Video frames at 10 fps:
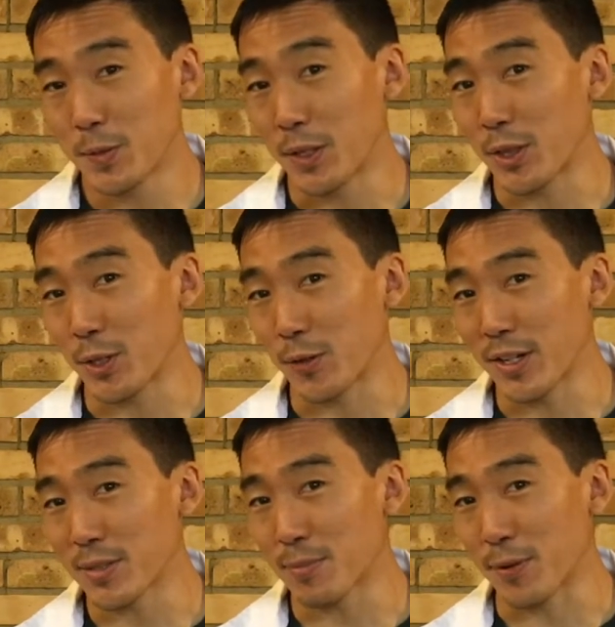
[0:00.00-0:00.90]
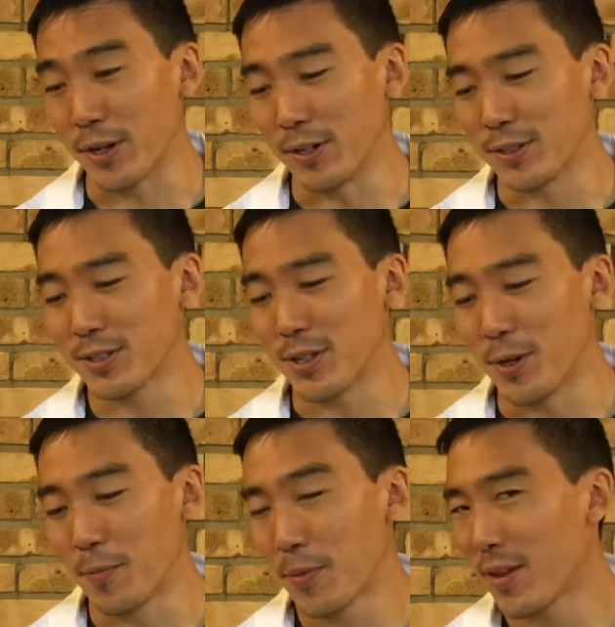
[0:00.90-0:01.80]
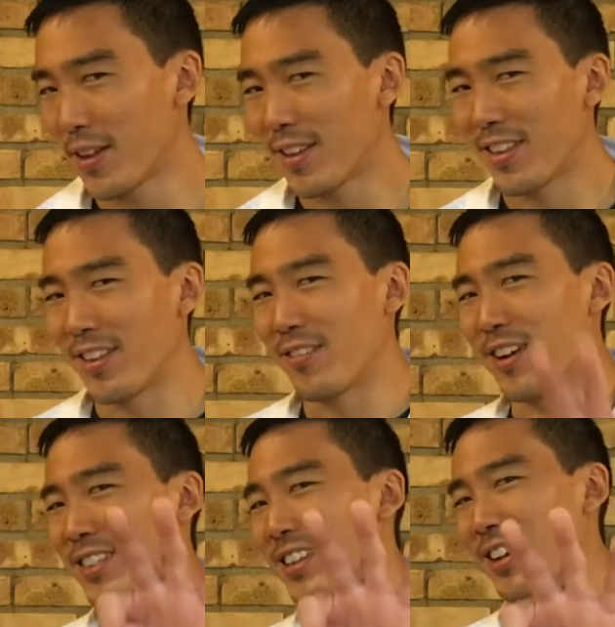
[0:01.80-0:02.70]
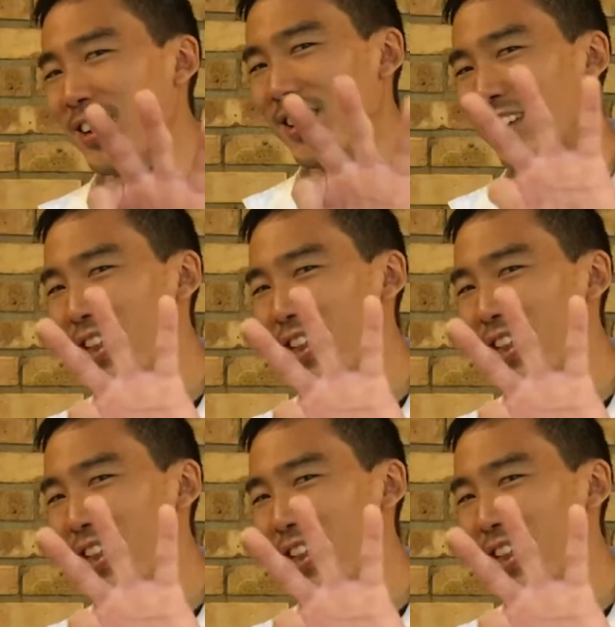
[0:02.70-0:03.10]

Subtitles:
respirators. So, right there,